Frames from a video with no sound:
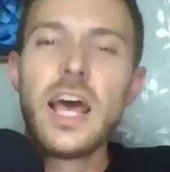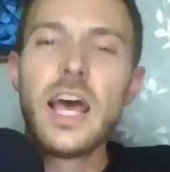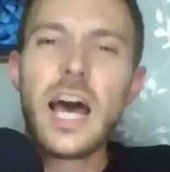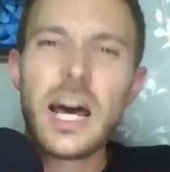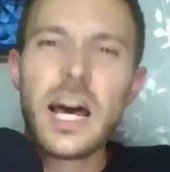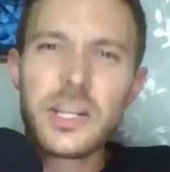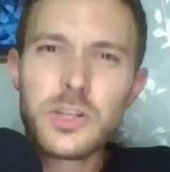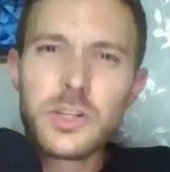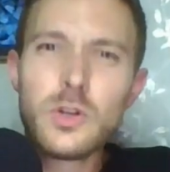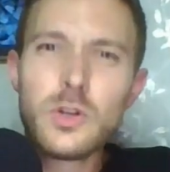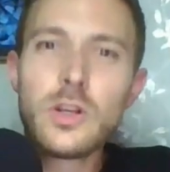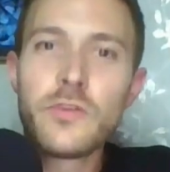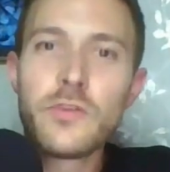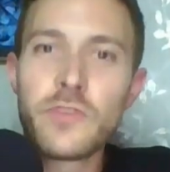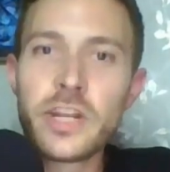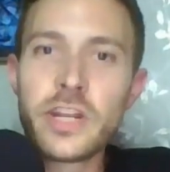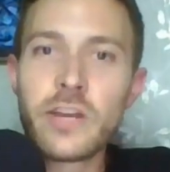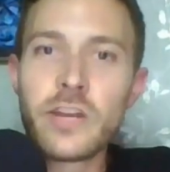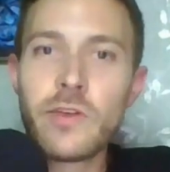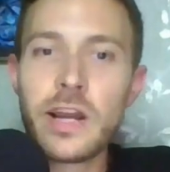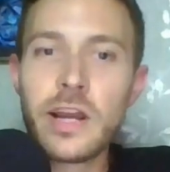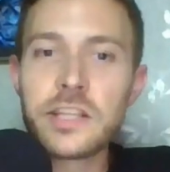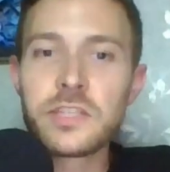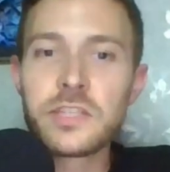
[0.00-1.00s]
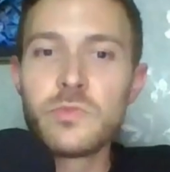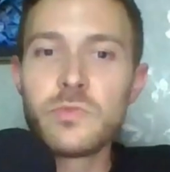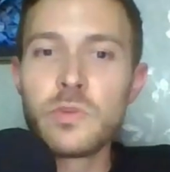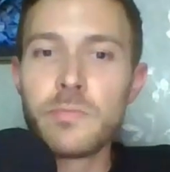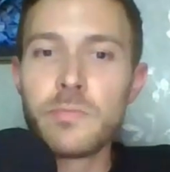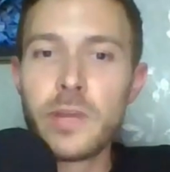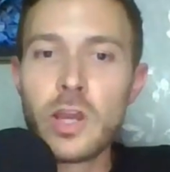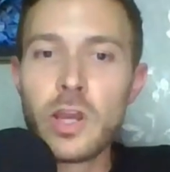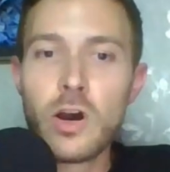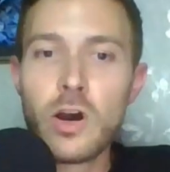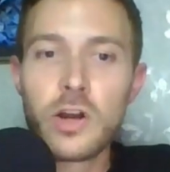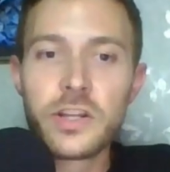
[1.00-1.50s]
I do love interacting with
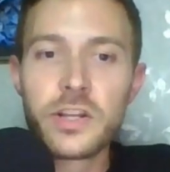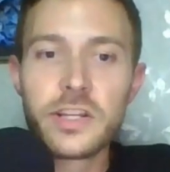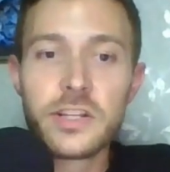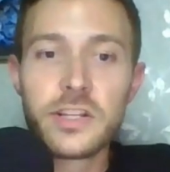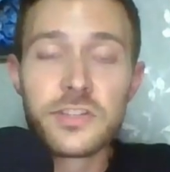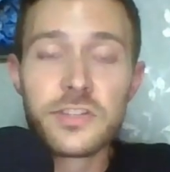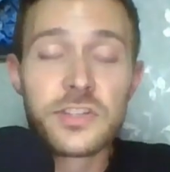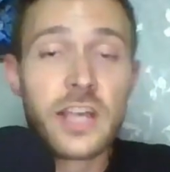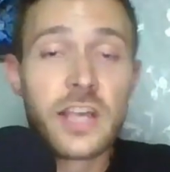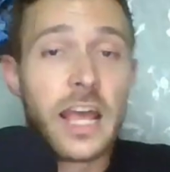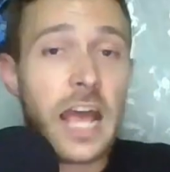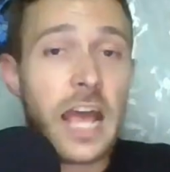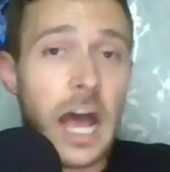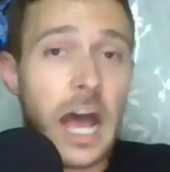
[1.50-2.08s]
my audience.